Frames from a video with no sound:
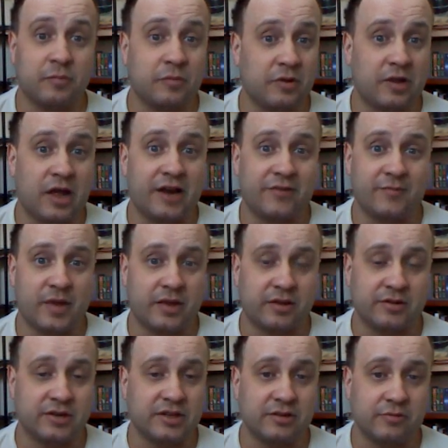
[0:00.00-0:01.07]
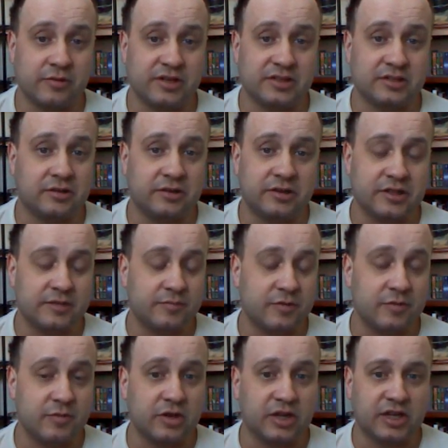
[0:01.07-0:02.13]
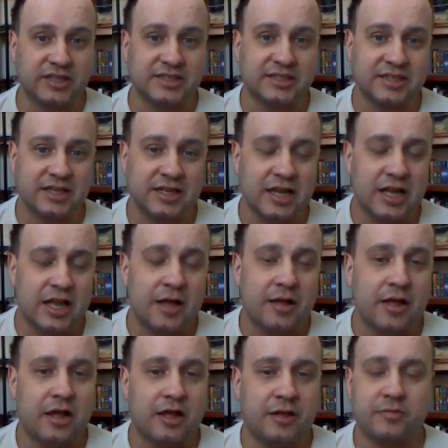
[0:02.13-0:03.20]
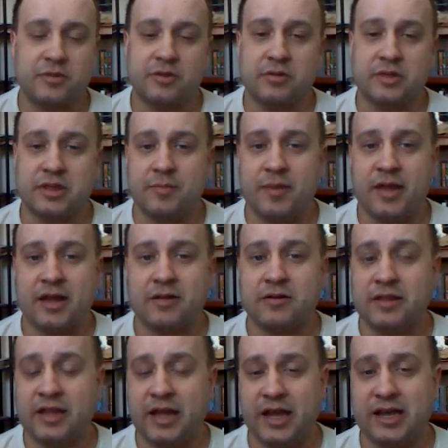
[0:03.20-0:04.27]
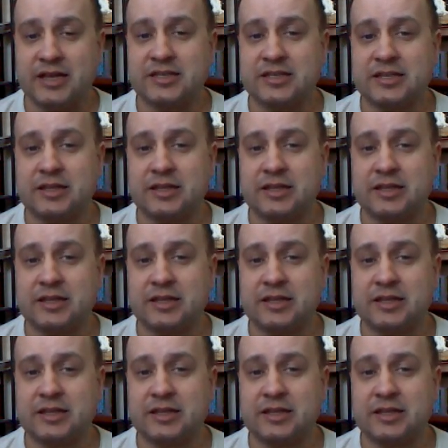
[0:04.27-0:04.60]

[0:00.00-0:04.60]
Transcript: A lot of them I couldn't tell you when I started them, to be honest. So sit back, relax,